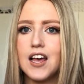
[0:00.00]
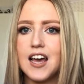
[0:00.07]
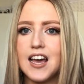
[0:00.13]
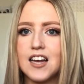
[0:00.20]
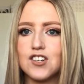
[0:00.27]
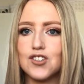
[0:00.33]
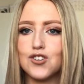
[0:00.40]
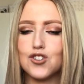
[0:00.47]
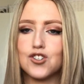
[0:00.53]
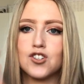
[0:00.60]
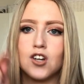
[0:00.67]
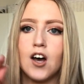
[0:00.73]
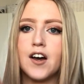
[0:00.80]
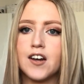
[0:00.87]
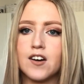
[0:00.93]
and you just
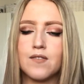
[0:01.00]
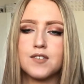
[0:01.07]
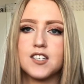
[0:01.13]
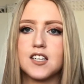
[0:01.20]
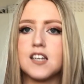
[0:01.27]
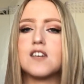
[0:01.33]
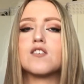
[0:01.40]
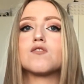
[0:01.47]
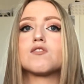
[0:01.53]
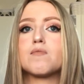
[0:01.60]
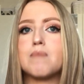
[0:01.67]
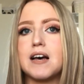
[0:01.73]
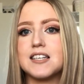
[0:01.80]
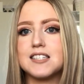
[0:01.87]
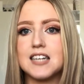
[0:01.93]
slot in obviously the
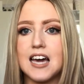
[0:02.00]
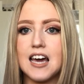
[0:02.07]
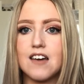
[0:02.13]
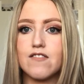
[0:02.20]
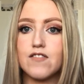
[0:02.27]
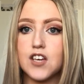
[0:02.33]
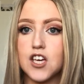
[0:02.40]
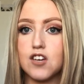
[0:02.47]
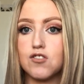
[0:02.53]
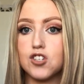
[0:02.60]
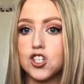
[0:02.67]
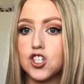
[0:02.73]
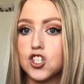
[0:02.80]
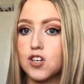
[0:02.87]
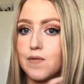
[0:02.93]
best day for you
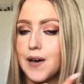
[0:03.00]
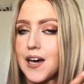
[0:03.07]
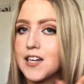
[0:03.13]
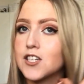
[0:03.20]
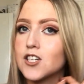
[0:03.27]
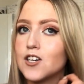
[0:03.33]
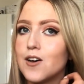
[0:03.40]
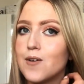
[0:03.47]
to do it.